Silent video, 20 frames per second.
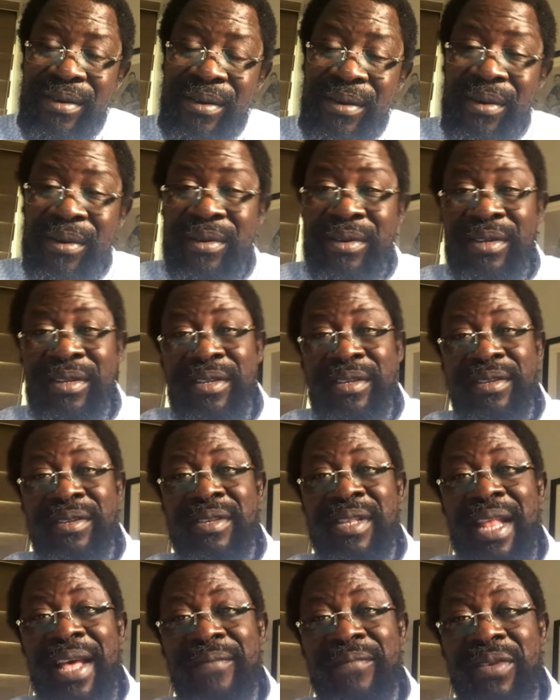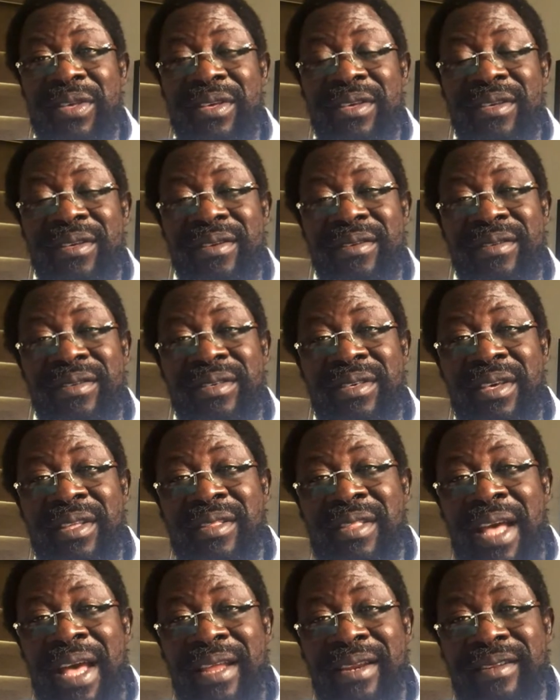or the Islamic
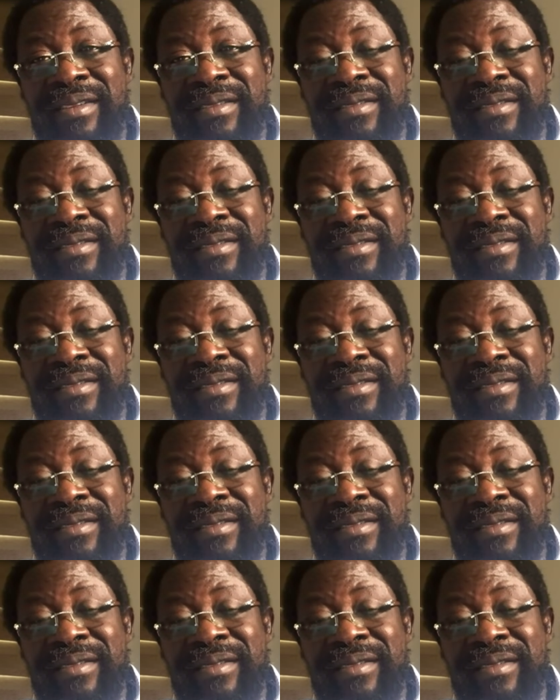Shaitan?